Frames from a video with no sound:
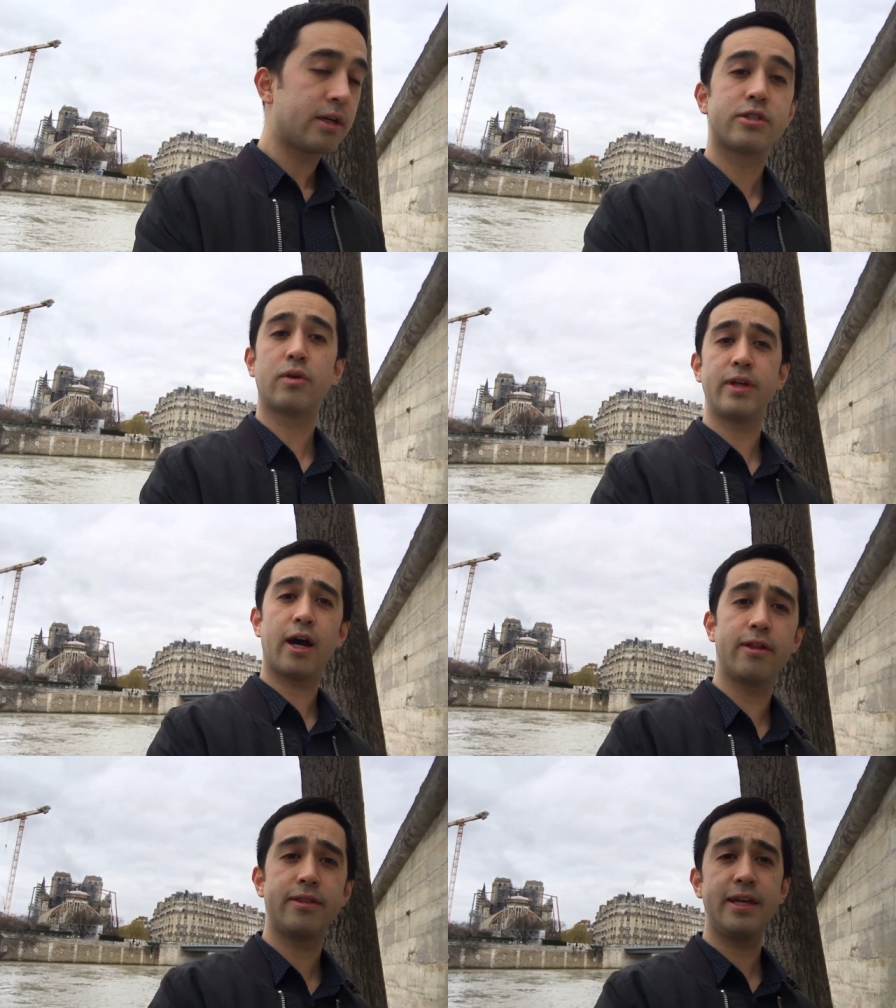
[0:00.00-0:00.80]
so the
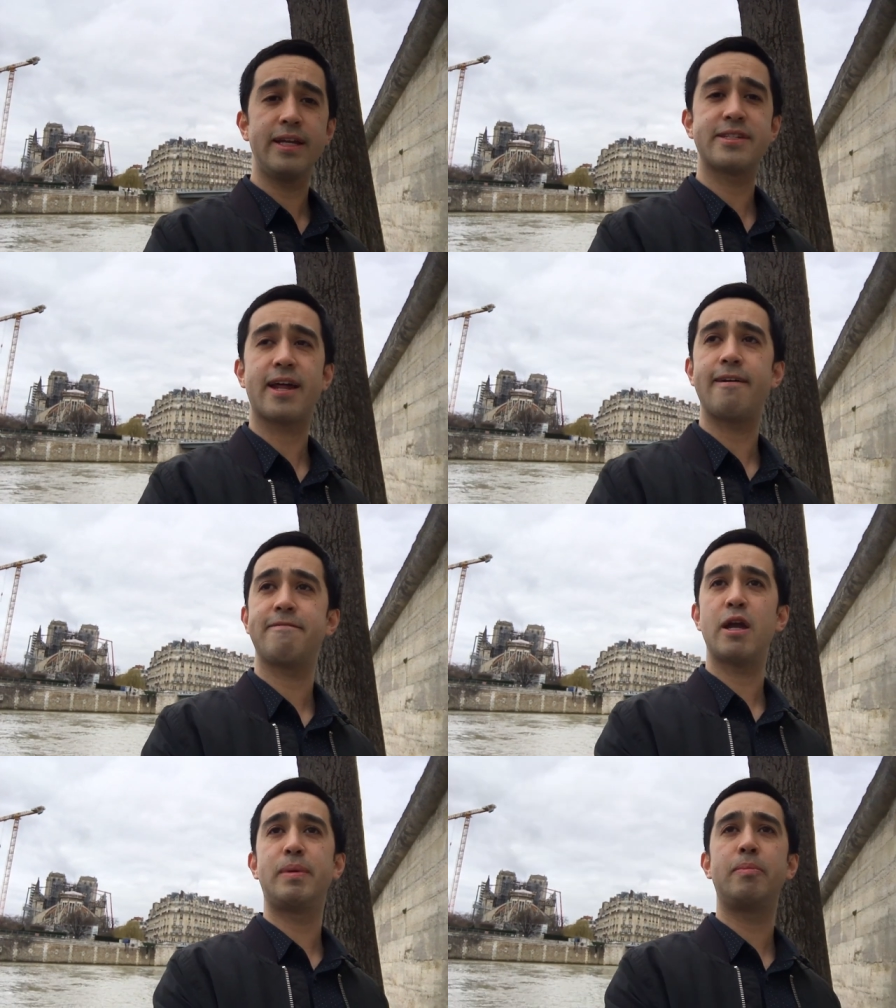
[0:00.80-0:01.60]
other thing is that i
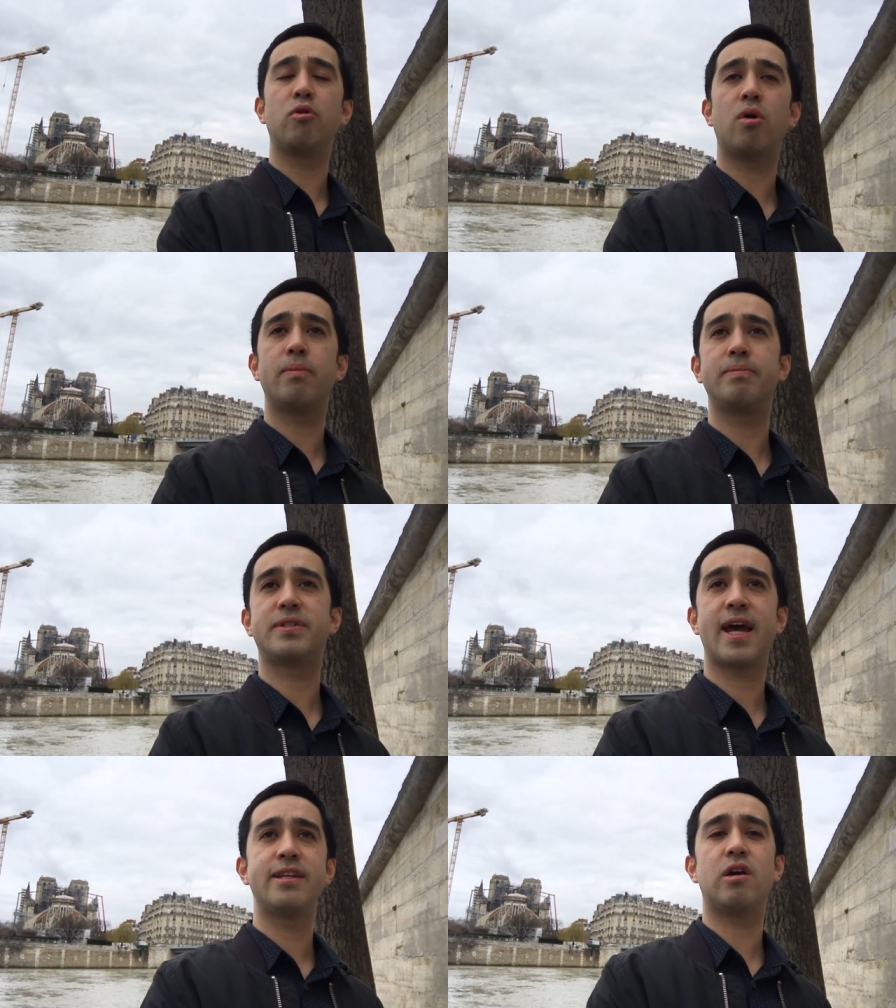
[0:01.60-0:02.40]
find people
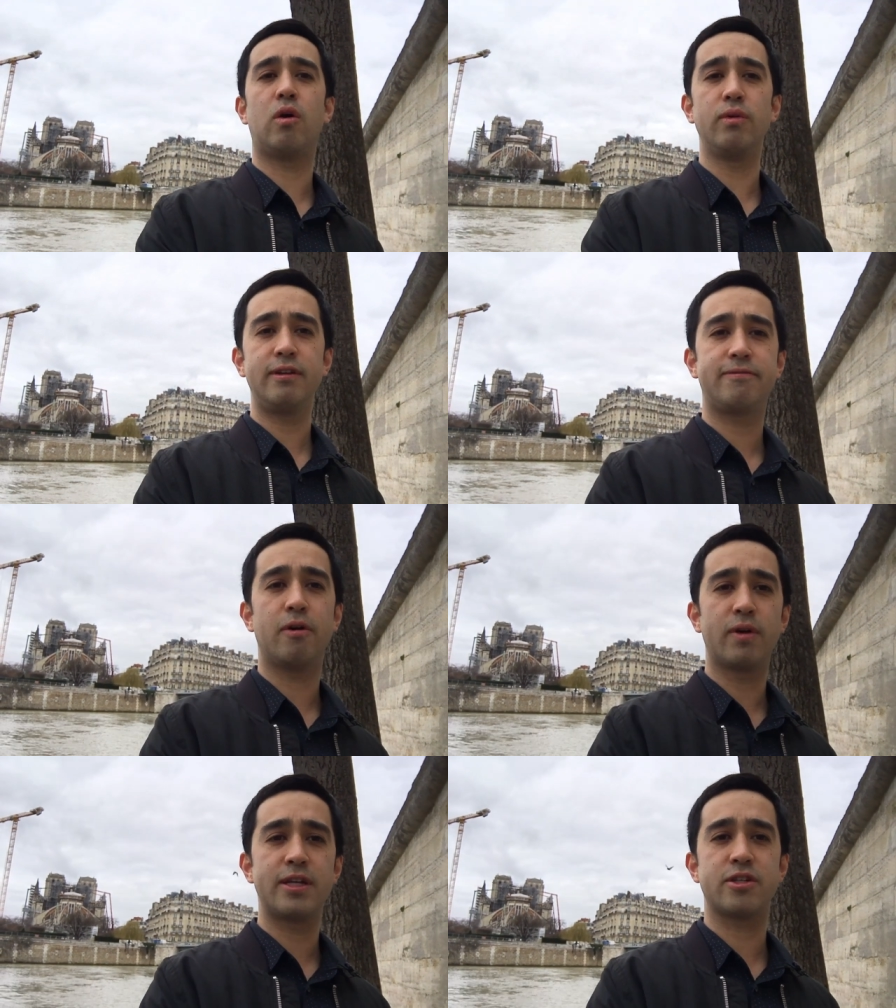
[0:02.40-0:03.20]
tend to only
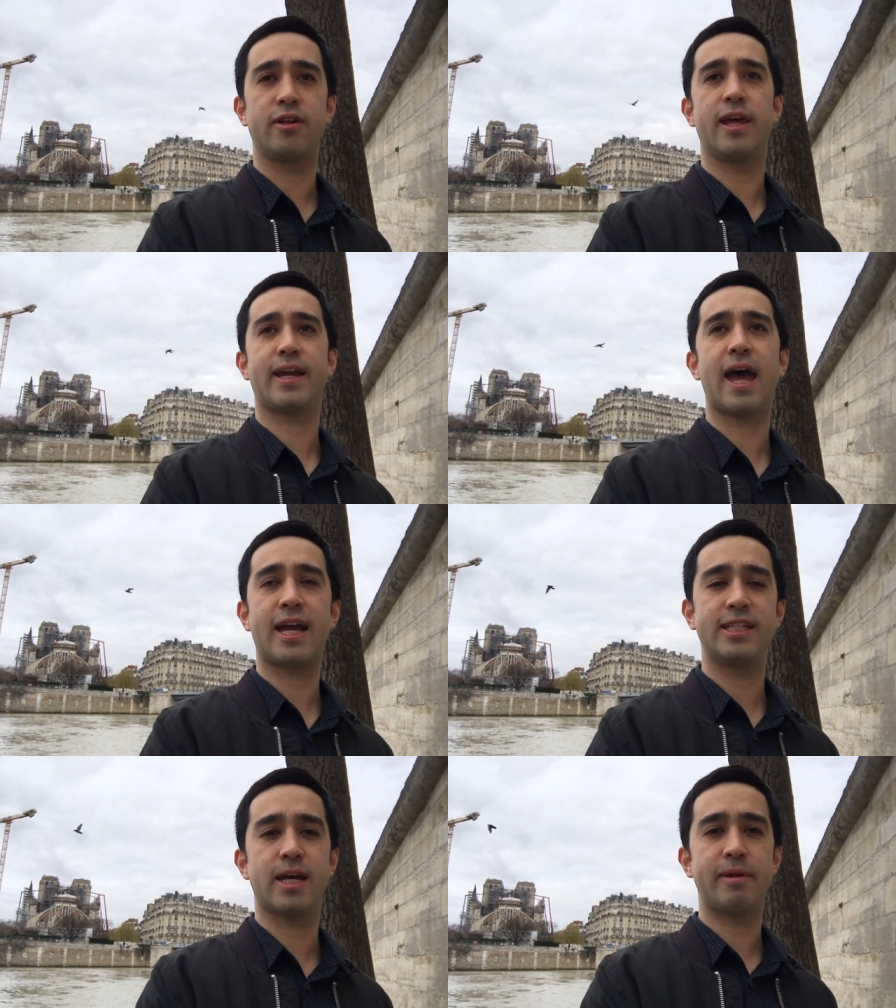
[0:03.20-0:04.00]
focus on like
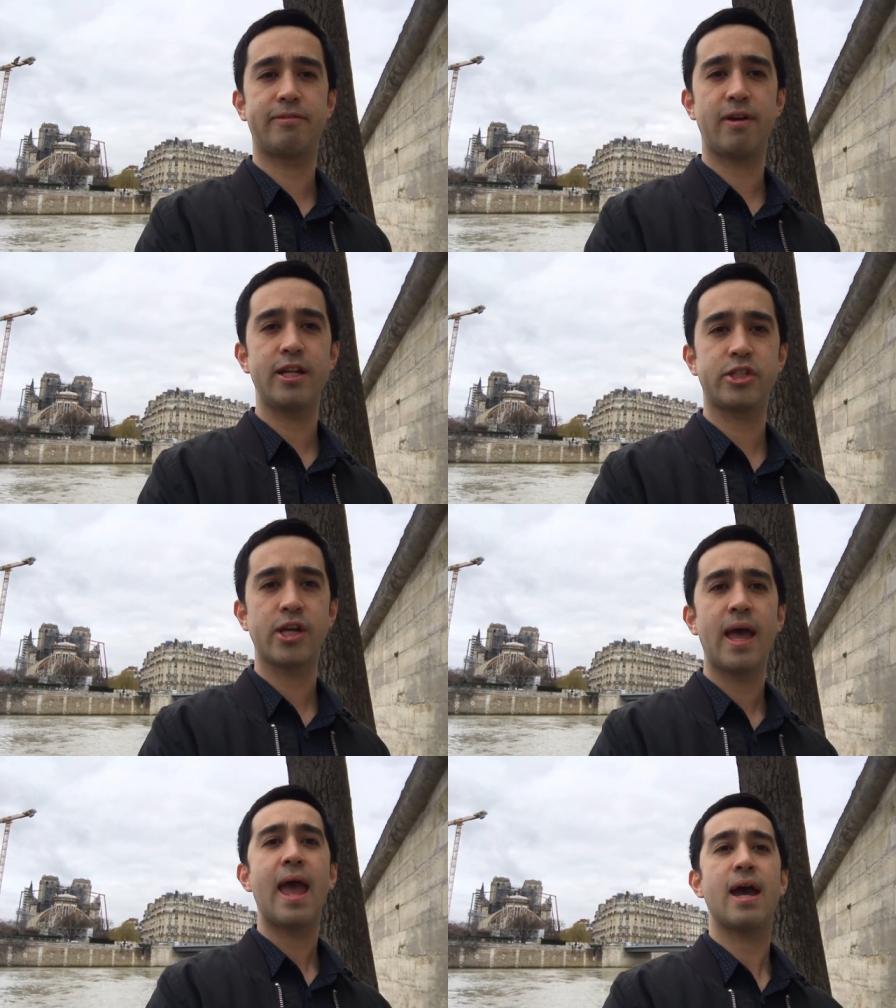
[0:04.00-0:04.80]
academic french
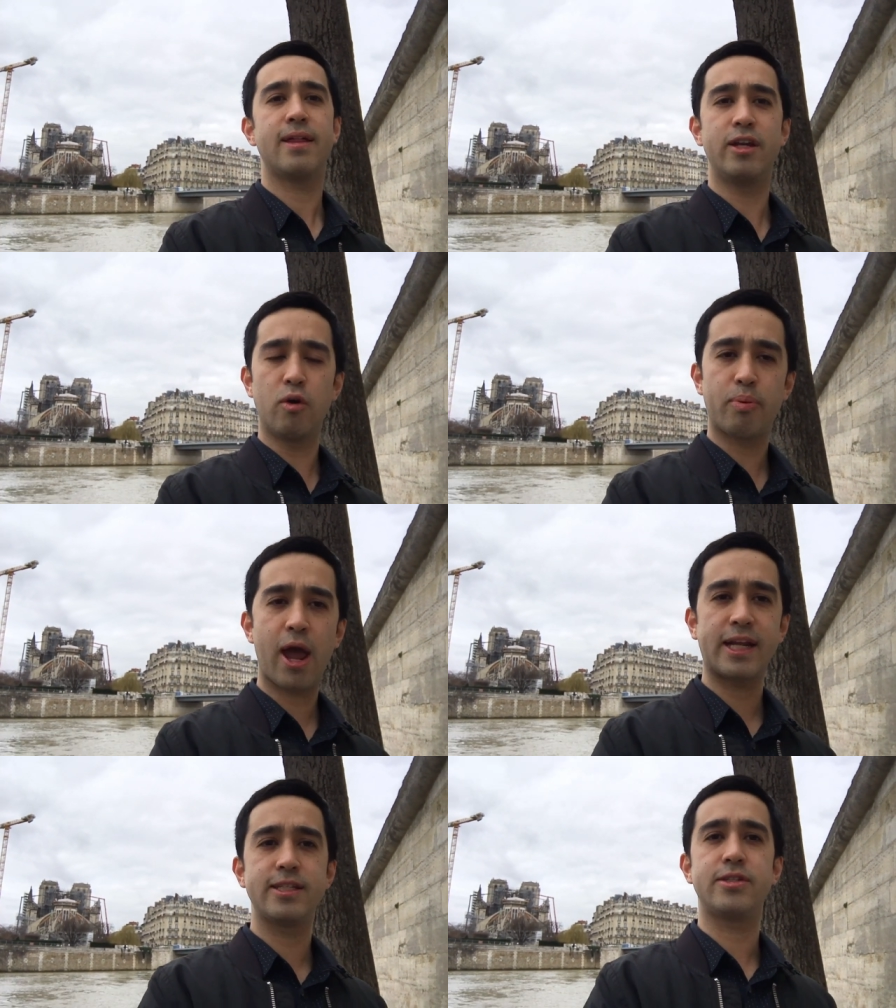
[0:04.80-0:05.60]
they don't
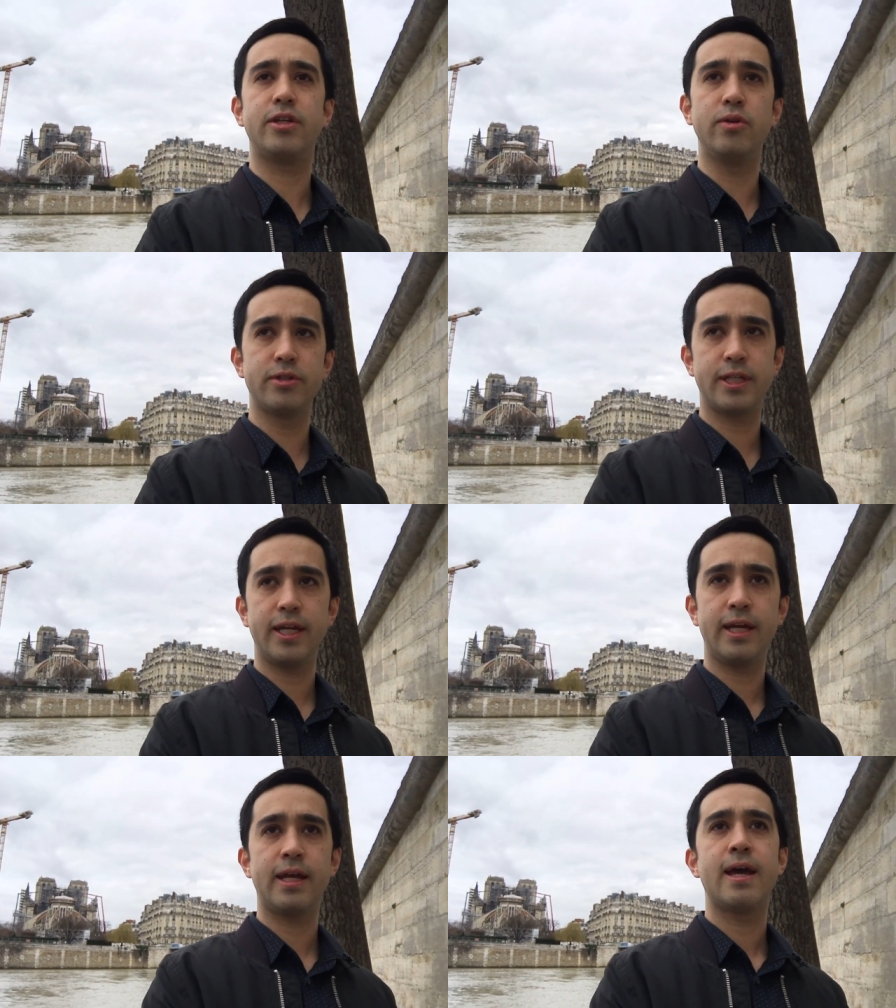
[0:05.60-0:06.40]
practice using
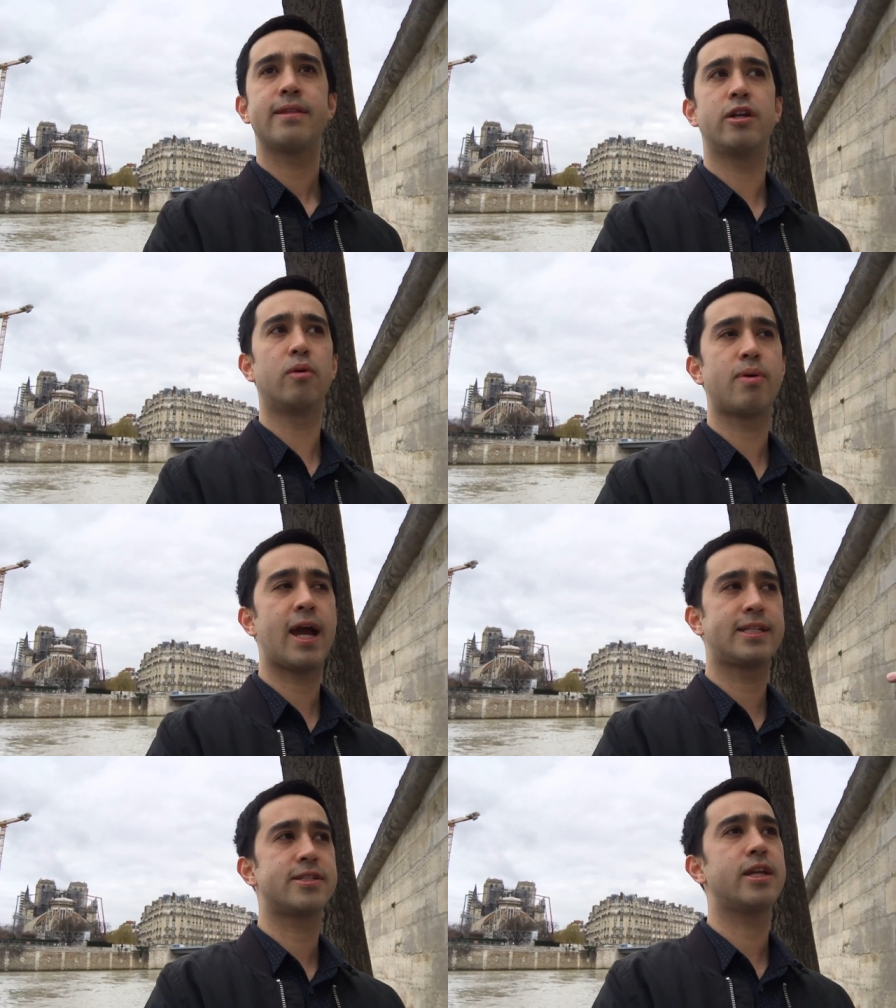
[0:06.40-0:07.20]
it they don't practice